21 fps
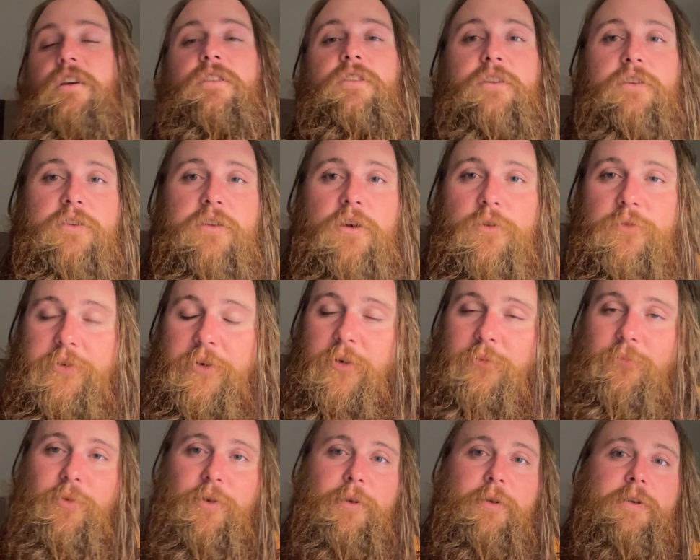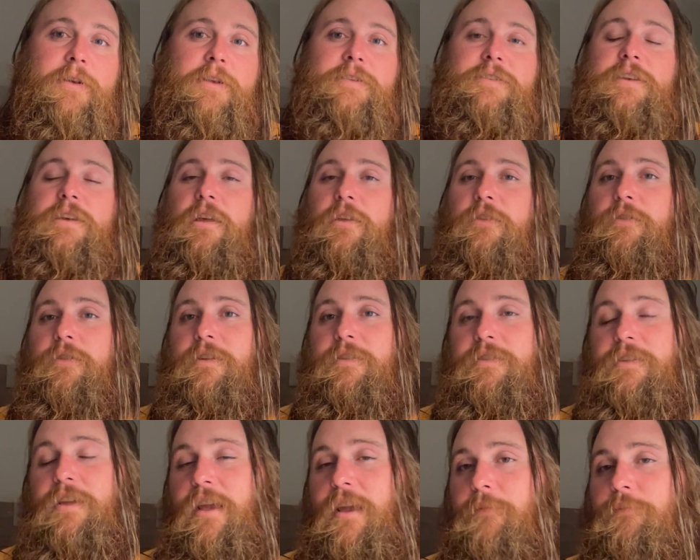The dodo bird is another
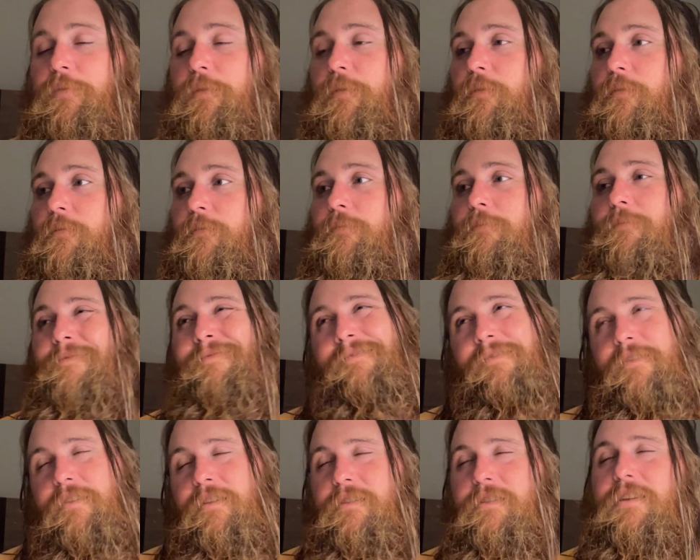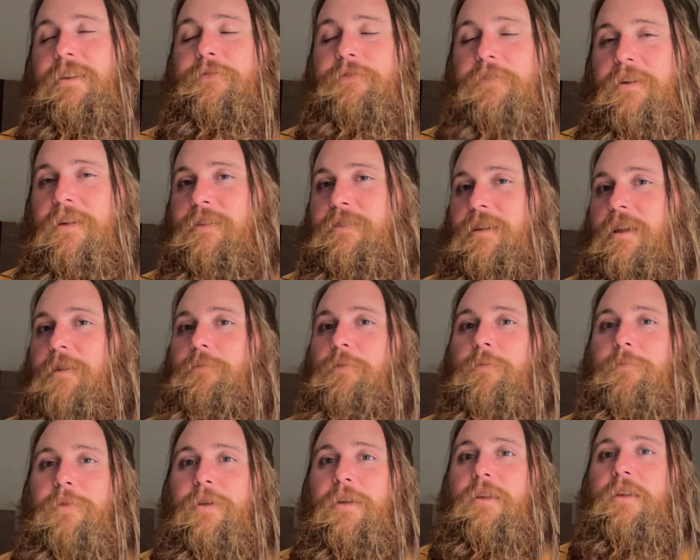example, a different example,
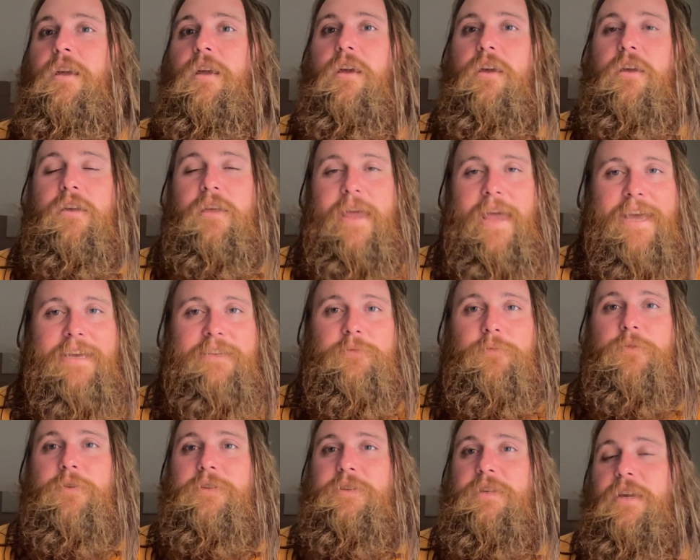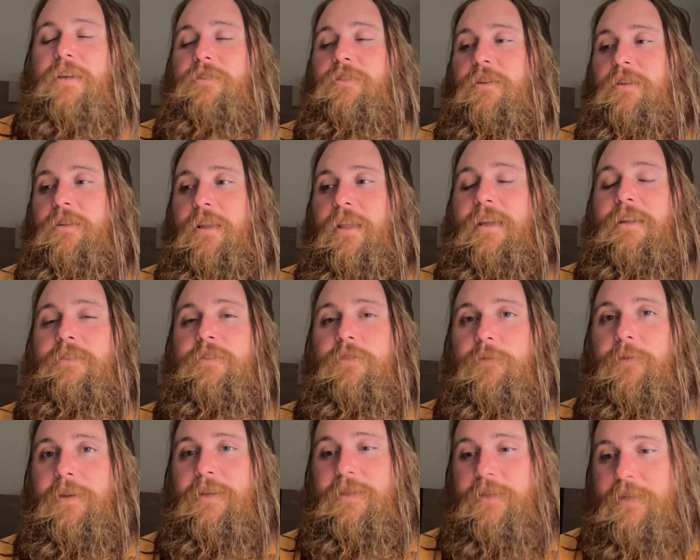but exploitation led
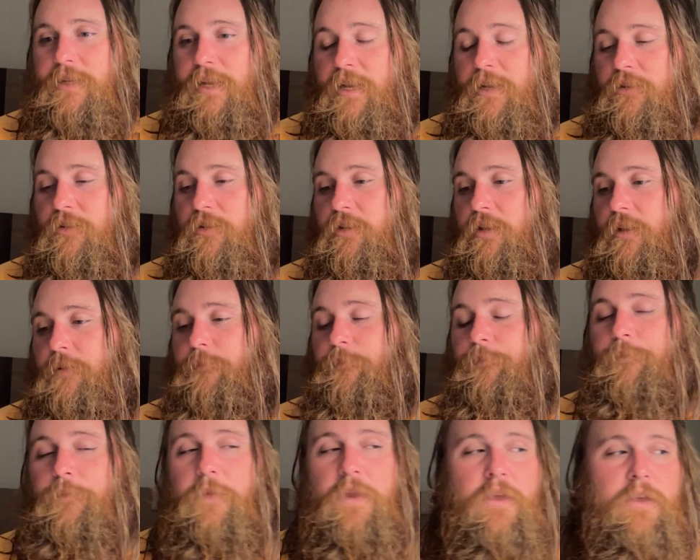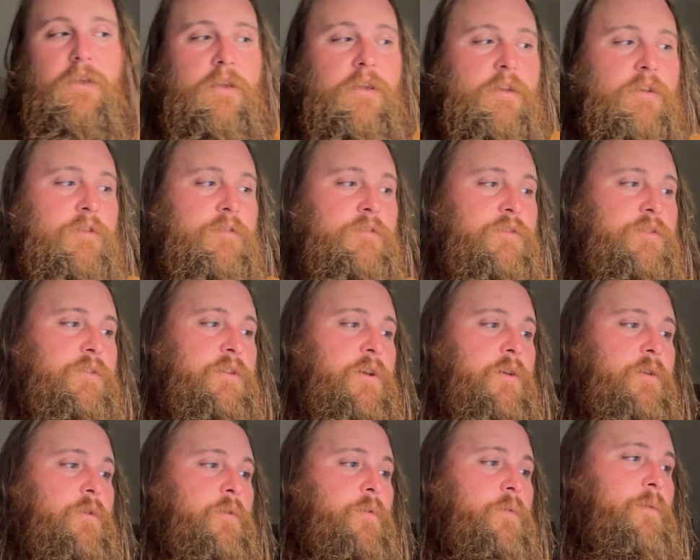to extinction.
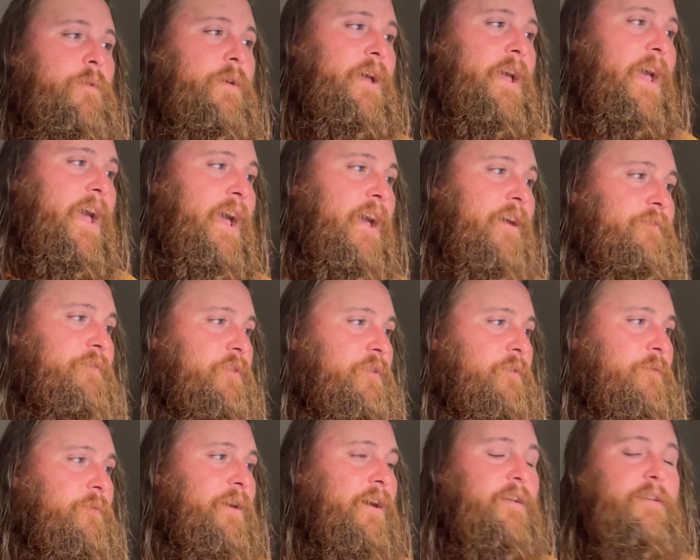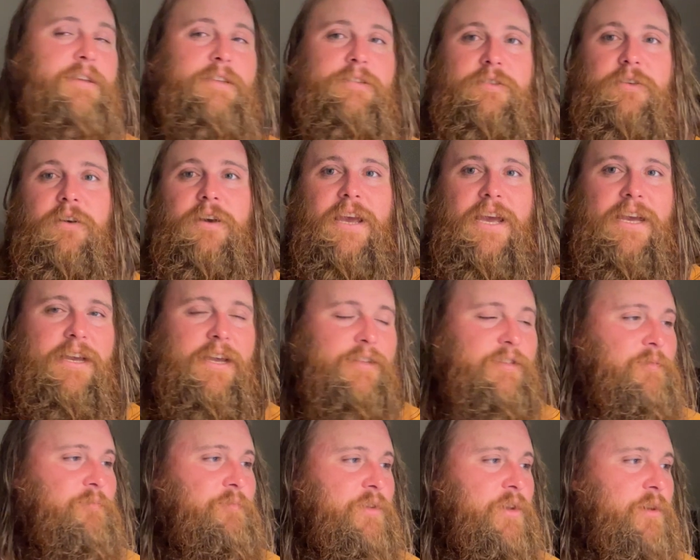So after a while, and sorry, I got
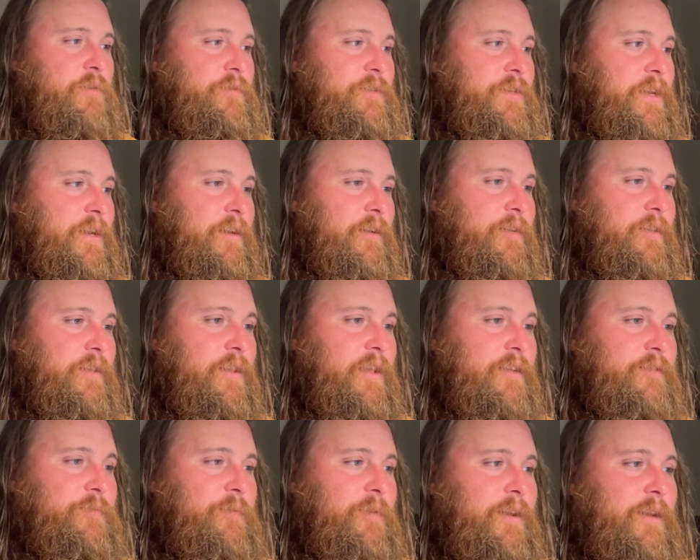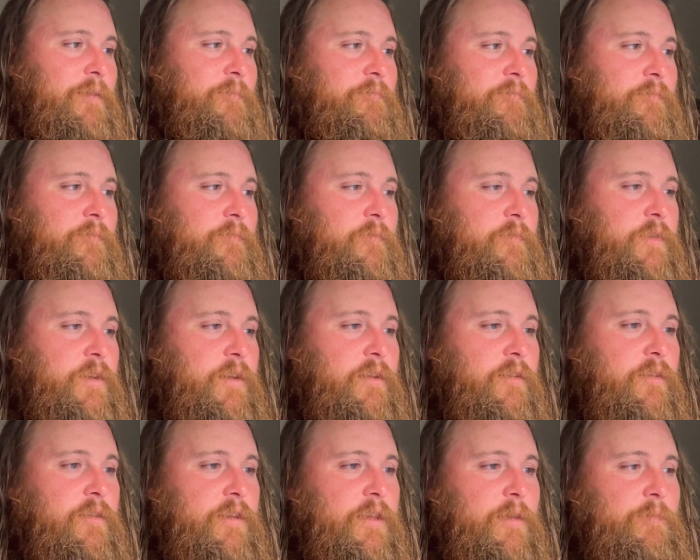some notes here. That's why I'm gonna
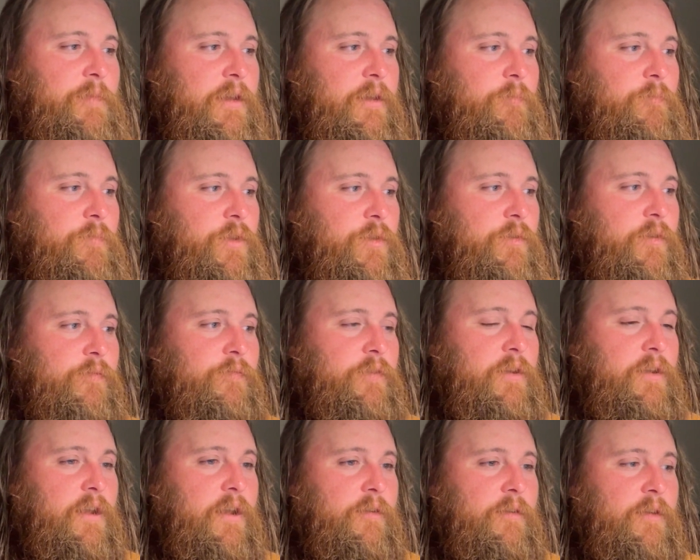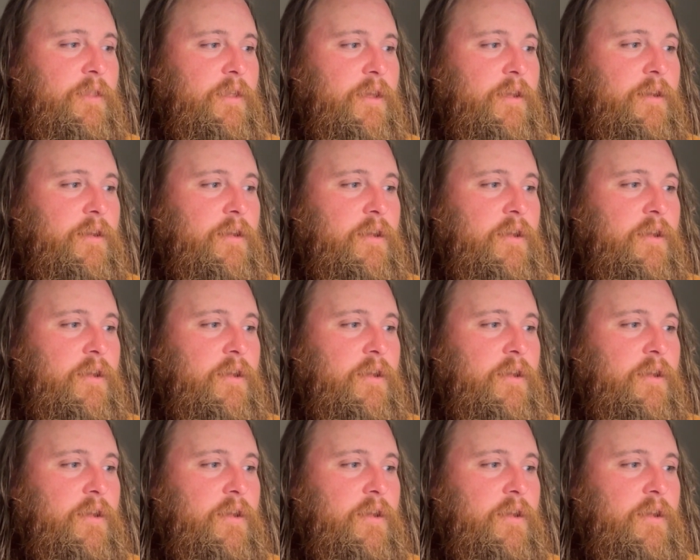look at my computer every now and then.